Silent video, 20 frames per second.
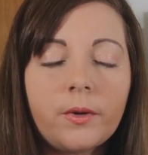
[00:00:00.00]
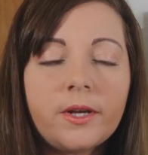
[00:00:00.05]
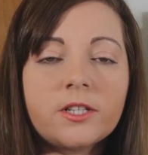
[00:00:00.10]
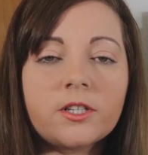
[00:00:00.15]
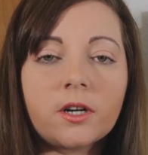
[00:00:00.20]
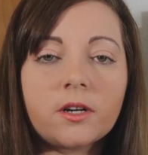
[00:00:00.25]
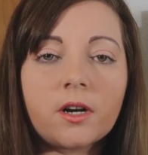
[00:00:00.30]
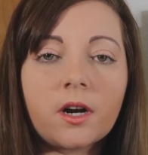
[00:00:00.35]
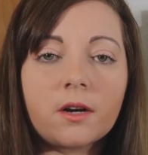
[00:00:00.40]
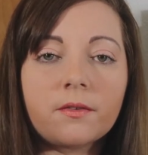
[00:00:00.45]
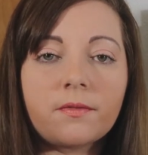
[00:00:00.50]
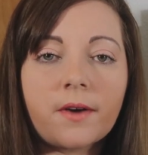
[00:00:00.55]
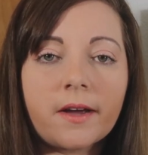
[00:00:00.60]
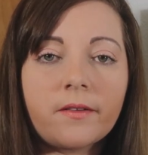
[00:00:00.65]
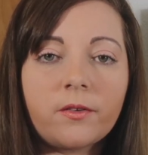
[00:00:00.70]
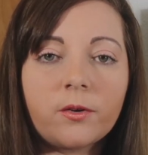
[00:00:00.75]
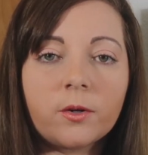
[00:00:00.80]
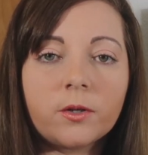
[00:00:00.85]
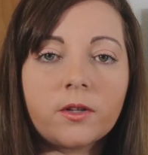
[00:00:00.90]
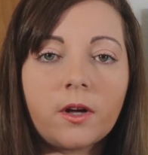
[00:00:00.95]
We started our
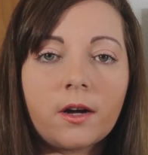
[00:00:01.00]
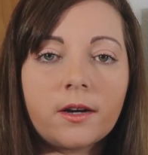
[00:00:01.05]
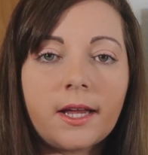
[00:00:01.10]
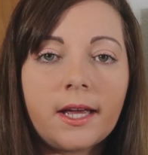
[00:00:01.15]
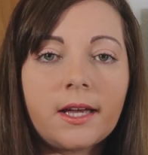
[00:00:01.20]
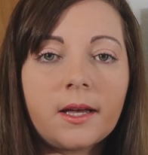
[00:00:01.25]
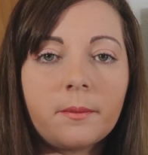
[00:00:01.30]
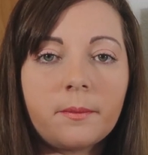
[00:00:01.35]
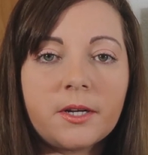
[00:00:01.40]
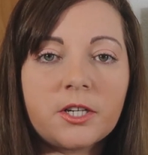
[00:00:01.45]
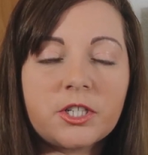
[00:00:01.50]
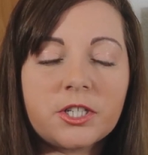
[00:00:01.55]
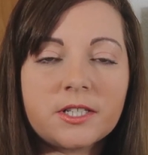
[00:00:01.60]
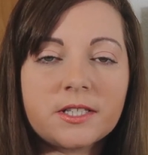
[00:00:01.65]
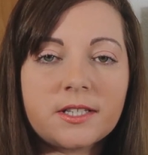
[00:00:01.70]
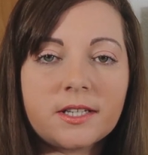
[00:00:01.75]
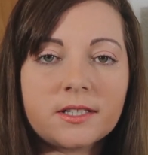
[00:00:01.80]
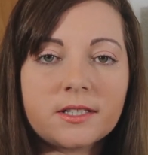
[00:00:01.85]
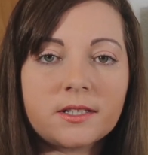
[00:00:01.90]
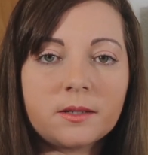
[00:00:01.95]
five-year-old on a
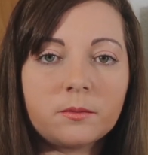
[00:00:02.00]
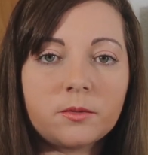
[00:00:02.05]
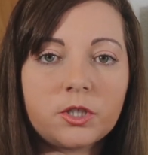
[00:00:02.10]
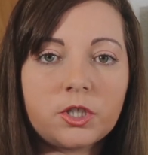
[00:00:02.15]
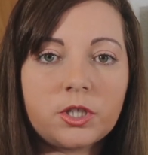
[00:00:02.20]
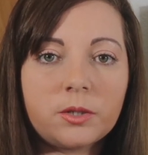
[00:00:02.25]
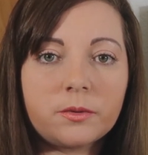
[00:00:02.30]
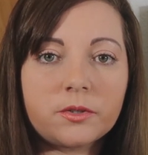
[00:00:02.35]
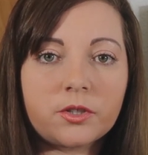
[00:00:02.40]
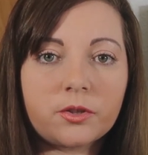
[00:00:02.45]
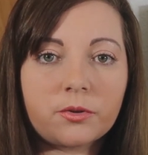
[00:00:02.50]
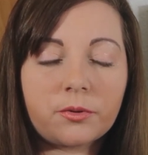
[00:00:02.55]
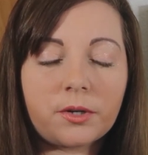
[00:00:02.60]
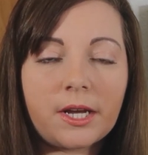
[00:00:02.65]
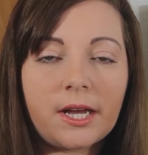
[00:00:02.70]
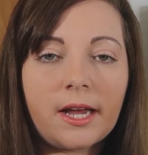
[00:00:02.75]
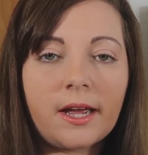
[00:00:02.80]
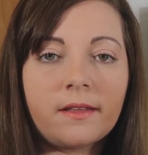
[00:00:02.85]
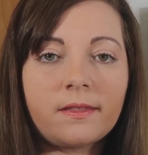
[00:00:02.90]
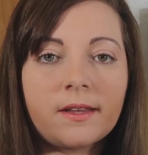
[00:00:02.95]
commission system when she was
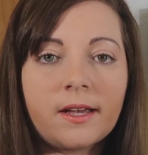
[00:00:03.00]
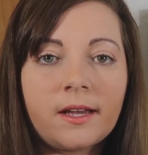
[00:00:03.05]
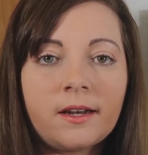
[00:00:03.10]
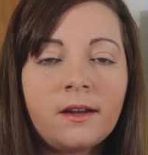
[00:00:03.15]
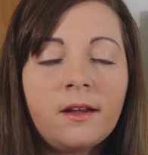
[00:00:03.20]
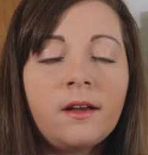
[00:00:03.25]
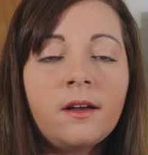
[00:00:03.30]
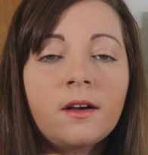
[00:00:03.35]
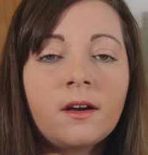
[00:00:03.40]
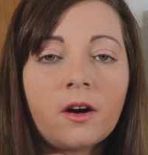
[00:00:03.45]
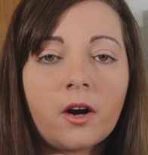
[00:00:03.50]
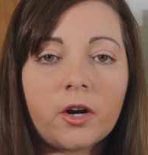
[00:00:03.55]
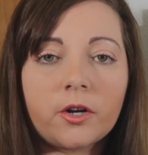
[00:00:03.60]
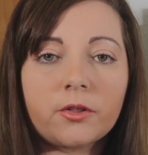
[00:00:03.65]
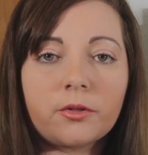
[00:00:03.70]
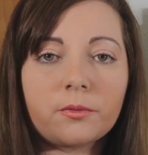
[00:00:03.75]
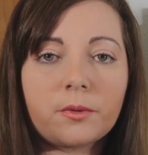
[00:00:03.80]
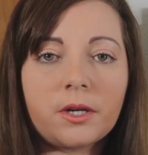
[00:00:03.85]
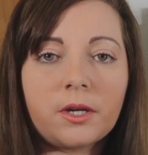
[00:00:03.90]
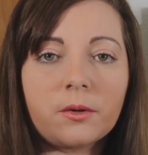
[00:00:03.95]
three, and then
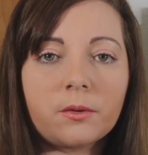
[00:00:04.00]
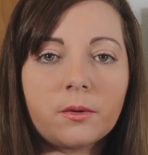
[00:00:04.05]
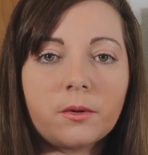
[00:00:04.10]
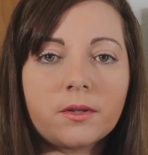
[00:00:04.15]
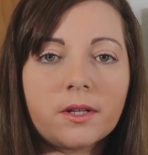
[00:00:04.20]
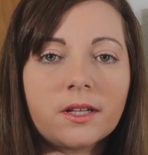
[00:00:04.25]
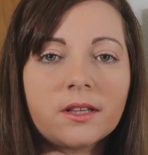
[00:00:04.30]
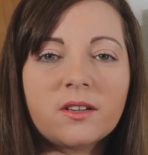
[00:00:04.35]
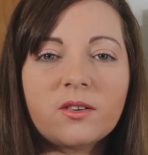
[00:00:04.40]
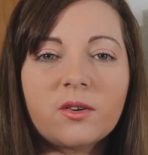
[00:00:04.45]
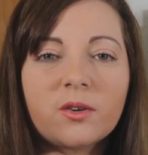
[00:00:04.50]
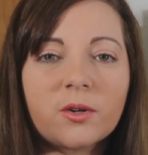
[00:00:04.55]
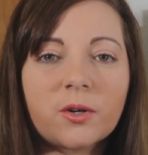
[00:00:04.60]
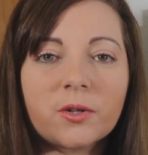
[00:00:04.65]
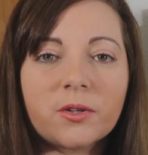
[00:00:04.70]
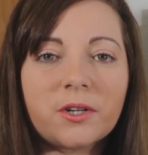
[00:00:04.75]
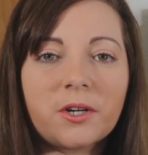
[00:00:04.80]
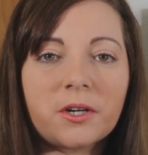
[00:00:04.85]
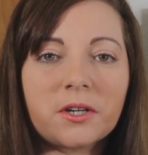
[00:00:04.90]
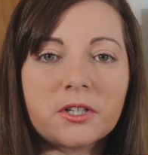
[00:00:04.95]
our three-year-old a little
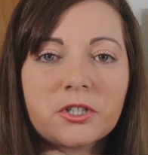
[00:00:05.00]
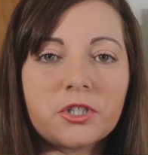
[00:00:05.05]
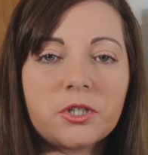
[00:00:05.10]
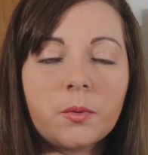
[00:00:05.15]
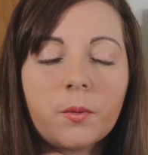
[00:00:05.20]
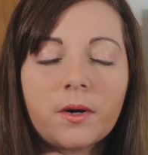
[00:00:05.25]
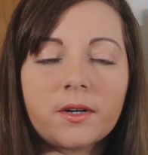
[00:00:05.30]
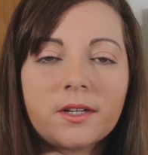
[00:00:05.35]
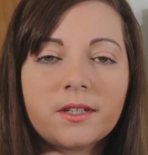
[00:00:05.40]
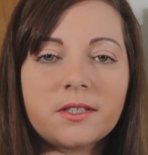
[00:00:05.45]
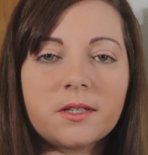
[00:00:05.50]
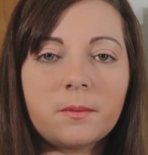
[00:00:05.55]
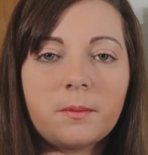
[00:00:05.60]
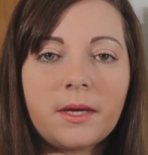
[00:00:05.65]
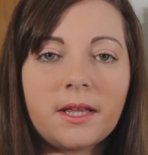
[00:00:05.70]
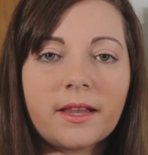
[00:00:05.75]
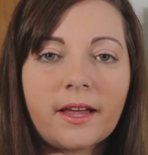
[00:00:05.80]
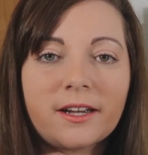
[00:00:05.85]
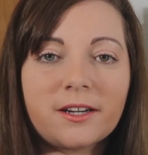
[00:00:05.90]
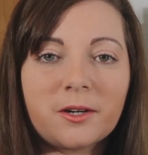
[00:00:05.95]
earlier because she wanted to
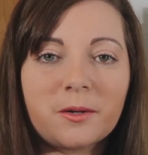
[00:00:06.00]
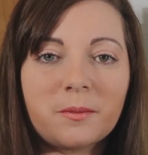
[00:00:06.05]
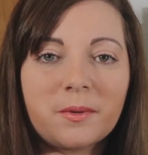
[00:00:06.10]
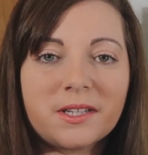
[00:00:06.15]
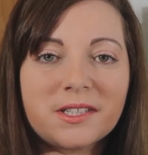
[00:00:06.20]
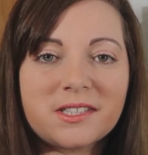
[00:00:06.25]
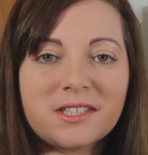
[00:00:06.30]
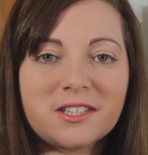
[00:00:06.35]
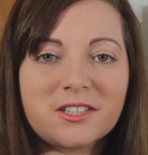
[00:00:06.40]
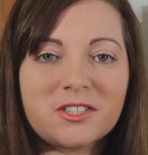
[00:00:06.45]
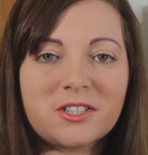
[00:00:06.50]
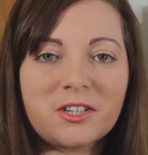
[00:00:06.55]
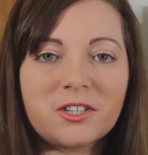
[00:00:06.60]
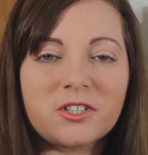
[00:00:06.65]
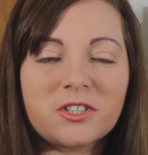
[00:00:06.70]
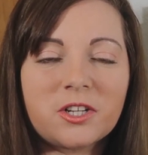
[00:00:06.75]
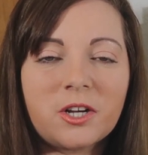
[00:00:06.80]
be like her big sister.